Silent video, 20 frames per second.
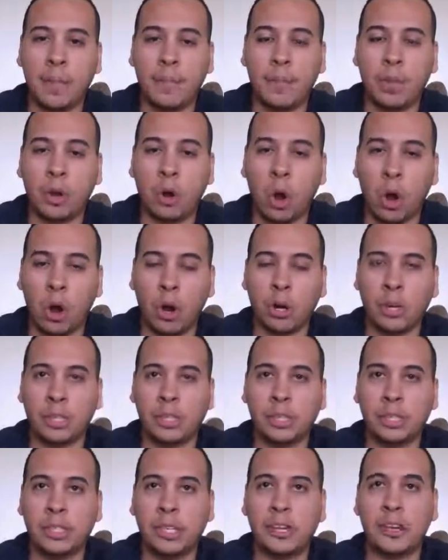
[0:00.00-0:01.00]
the
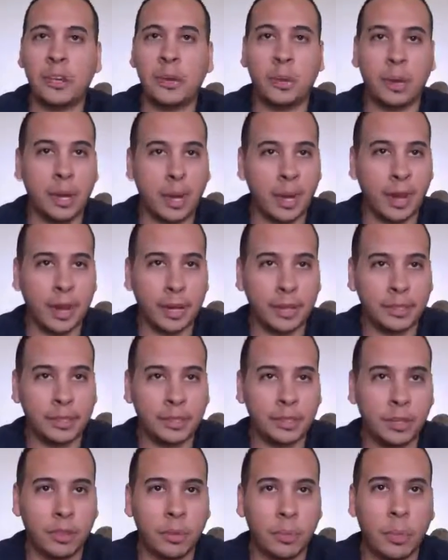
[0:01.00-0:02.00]
cars, then you can.
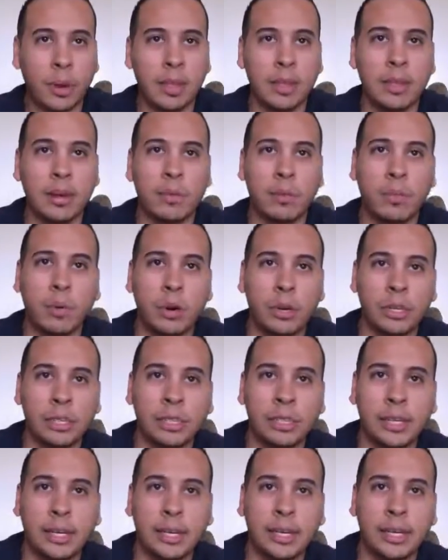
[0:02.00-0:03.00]
So the way that it
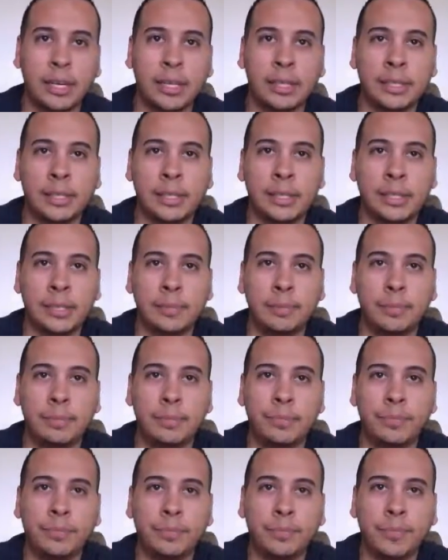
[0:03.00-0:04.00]
works is
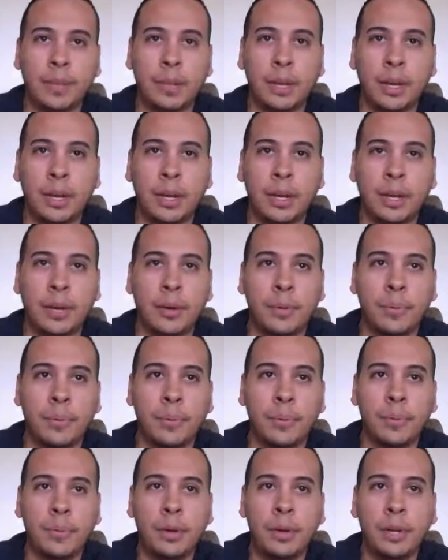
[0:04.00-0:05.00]
um,
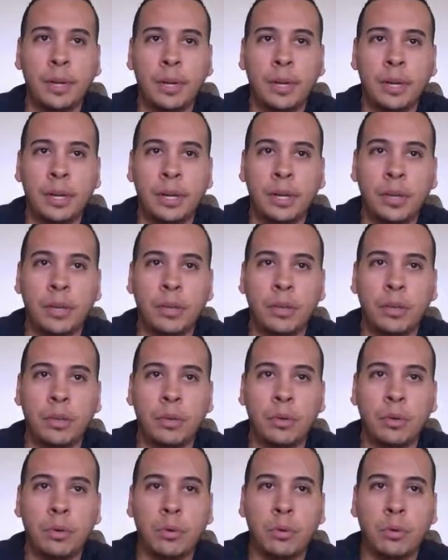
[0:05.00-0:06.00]

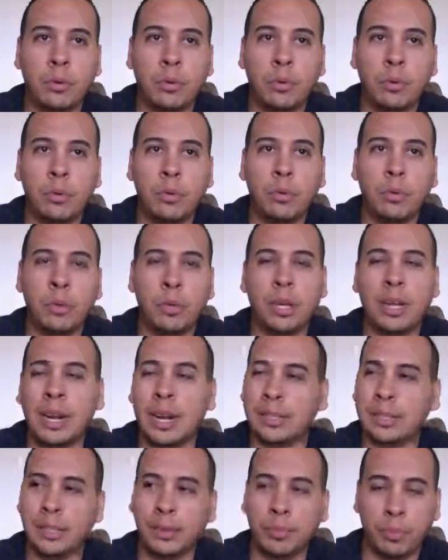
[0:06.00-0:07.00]
you can
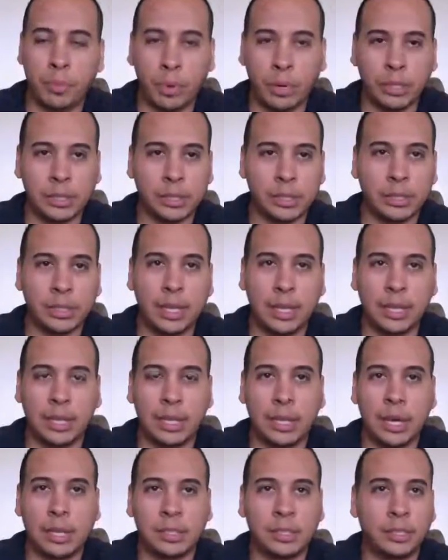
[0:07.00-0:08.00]
ask the employees inside
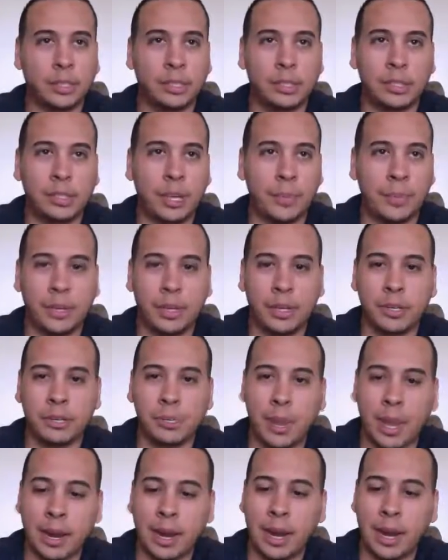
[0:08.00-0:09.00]
the auction. So I mean, there's
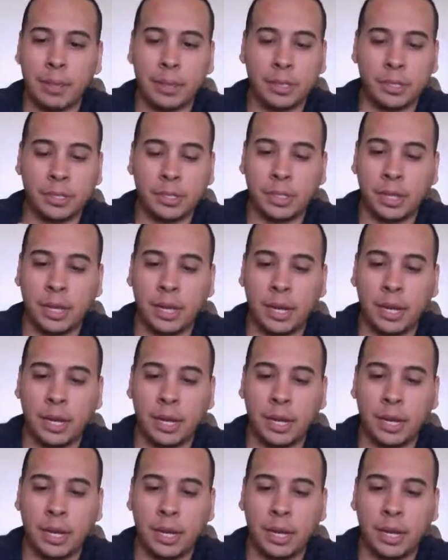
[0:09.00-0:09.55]
Manheim, there's